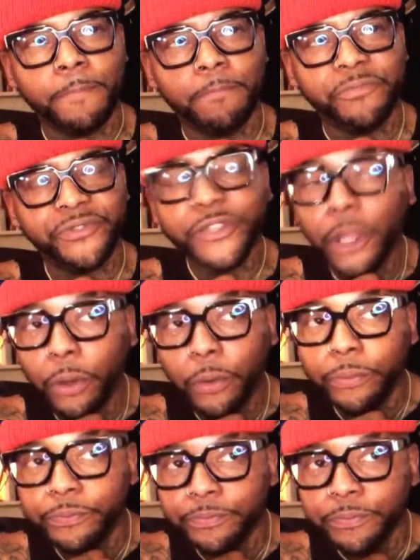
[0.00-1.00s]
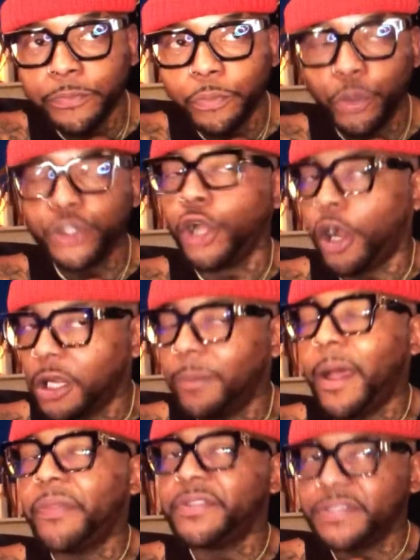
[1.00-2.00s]
So, we're talking
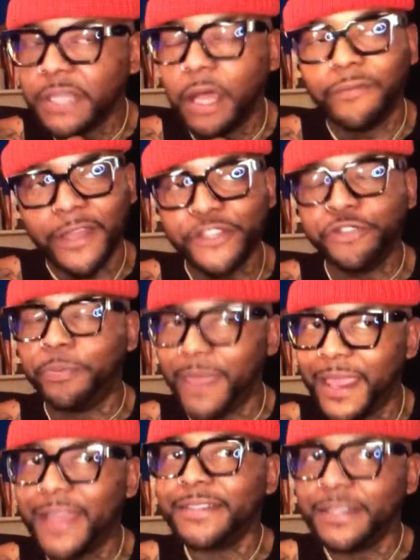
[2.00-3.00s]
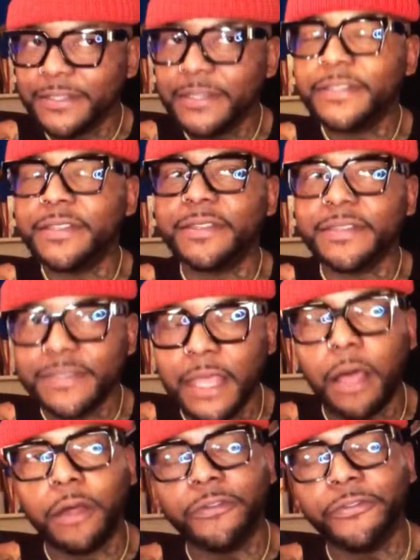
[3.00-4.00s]
about the self. As you pay attention to the
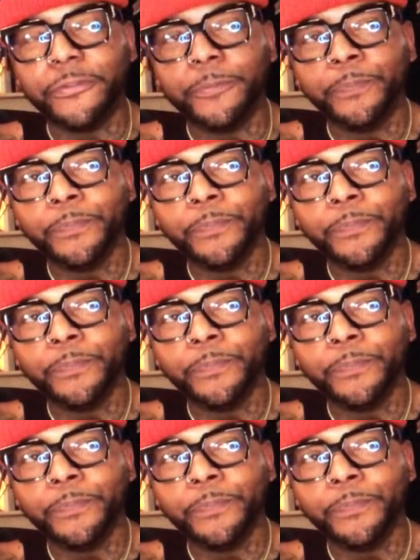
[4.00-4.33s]
self,